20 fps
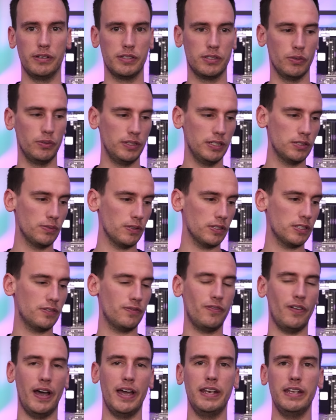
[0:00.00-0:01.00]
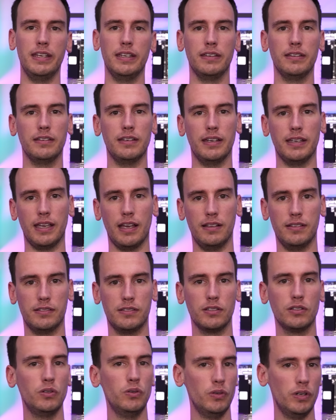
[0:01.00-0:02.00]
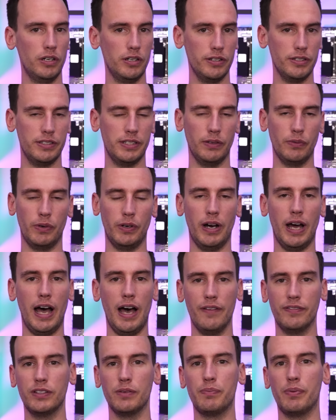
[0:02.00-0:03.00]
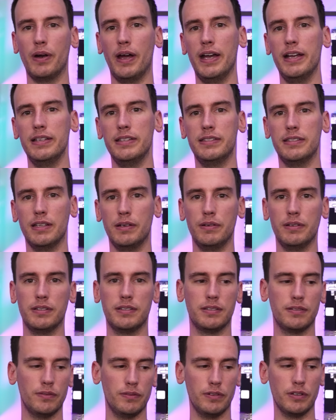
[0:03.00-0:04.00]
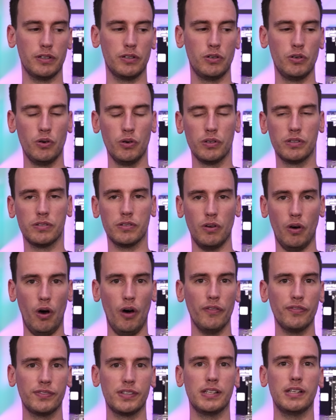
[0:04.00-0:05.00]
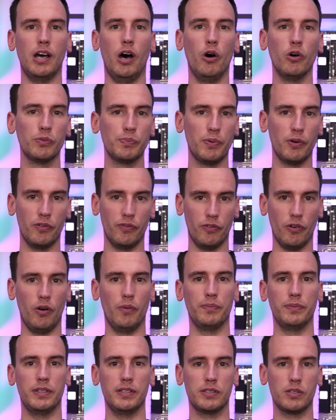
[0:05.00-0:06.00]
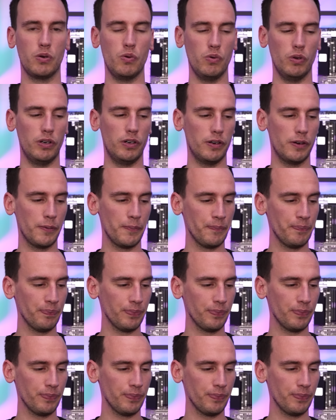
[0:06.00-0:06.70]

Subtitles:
So this was fighting against coolers that were half the price and could often outperform this cooler.